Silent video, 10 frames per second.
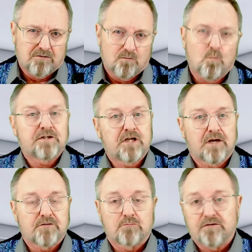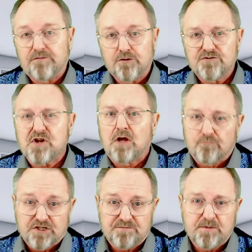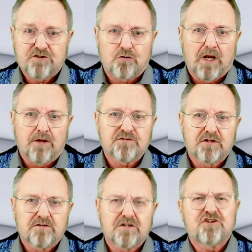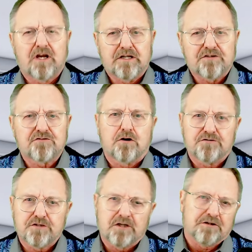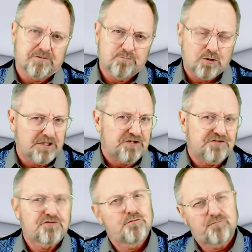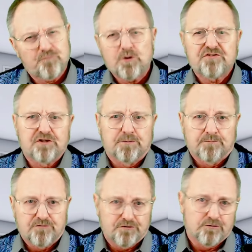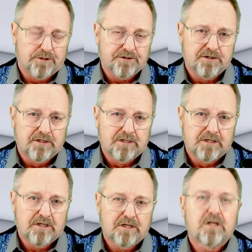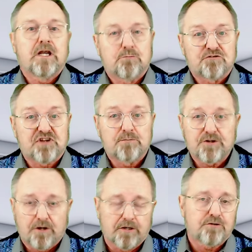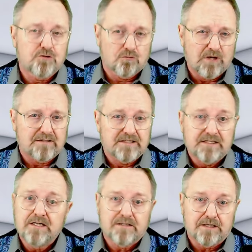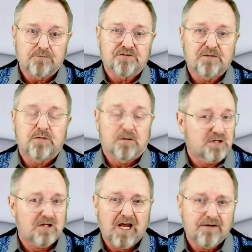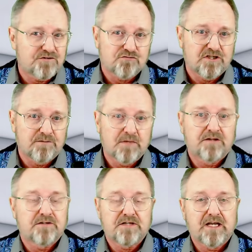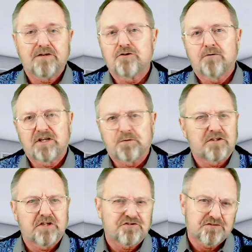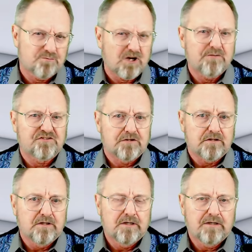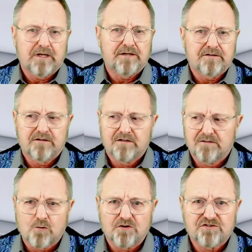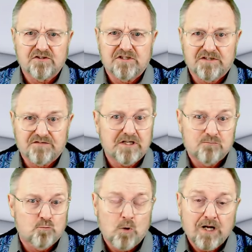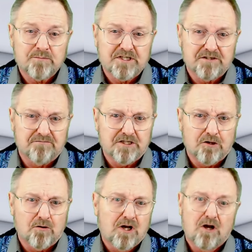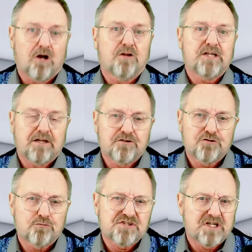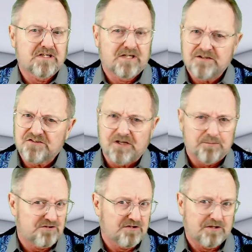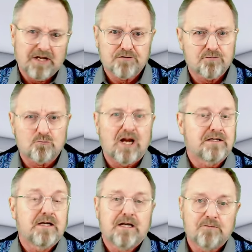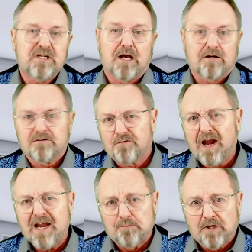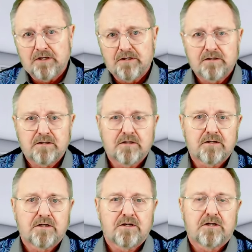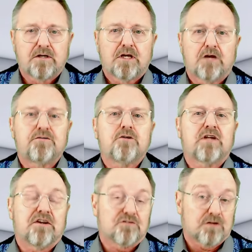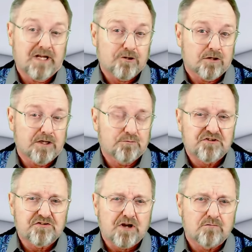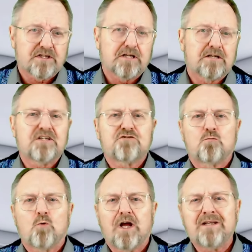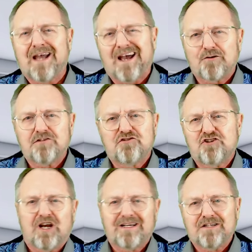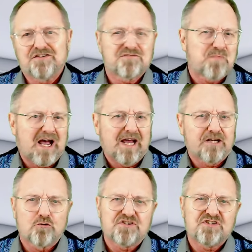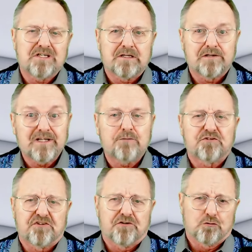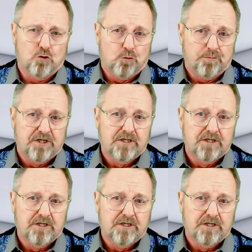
When Kavanagh refused on free speech grounds, the Chinese called the London police to force him to do it. He was able to argue correctly that it was a public live stream and that they had no expectation of privacy. And, of course, if they didn't want to be in the video, all they had to do was take 10 steps to the left or the right and be out of the frame. A few days later, it was discovered that at least one outed Chinese spy, Christine Lee, was in the group.